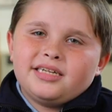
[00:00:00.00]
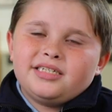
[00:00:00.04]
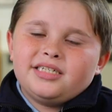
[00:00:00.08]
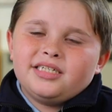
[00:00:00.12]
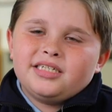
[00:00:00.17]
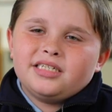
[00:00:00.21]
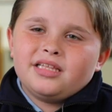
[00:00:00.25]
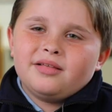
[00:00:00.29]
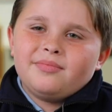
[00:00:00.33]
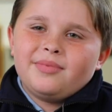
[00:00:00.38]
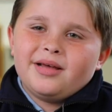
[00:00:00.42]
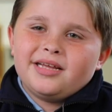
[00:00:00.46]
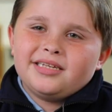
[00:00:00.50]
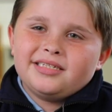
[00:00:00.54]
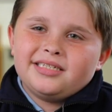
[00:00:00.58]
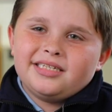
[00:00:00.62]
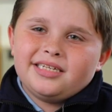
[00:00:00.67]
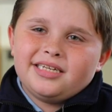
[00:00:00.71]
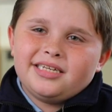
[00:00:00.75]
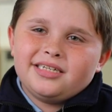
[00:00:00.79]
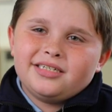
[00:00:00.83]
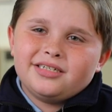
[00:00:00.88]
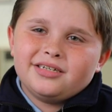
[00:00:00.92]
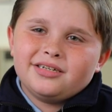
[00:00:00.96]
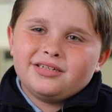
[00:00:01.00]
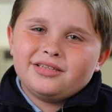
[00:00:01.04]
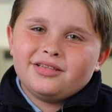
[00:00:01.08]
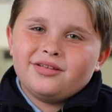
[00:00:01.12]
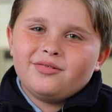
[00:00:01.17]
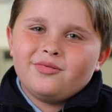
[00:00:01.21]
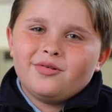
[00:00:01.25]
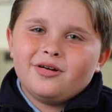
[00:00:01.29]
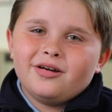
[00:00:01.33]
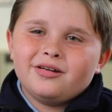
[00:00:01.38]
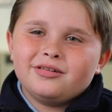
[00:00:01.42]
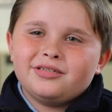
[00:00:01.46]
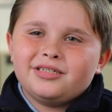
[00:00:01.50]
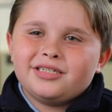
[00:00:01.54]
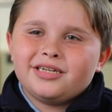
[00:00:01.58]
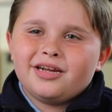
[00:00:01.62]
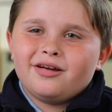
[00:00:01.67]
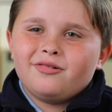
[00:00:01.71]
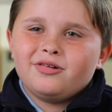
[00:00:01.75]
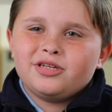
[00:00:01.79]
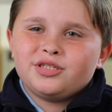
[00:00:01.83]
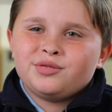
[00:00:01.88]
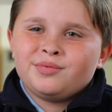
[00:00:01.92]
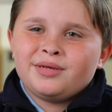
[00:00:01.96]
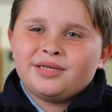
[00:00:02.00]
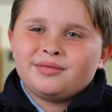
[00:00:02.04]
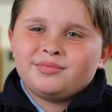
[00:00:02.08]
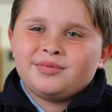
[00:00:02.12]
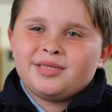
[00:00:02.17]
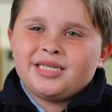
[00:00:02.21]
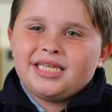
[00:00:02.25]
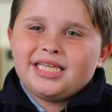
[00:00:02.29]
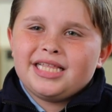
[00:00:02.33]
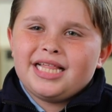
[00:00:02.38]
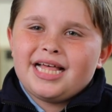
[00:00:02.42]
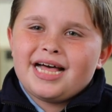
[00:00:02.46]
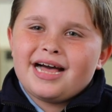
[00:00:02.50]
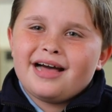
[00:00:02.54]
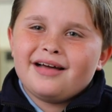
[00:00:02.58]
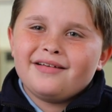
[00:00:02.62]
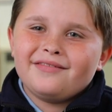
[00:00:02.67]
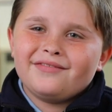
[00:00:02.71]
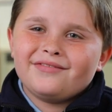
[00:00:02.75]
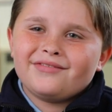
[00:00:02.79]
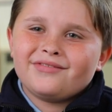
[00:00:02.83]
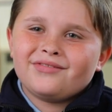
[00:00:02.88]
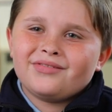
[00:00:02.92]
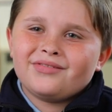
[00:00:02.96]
that she's the best teacher in the world. She always makes me laugh.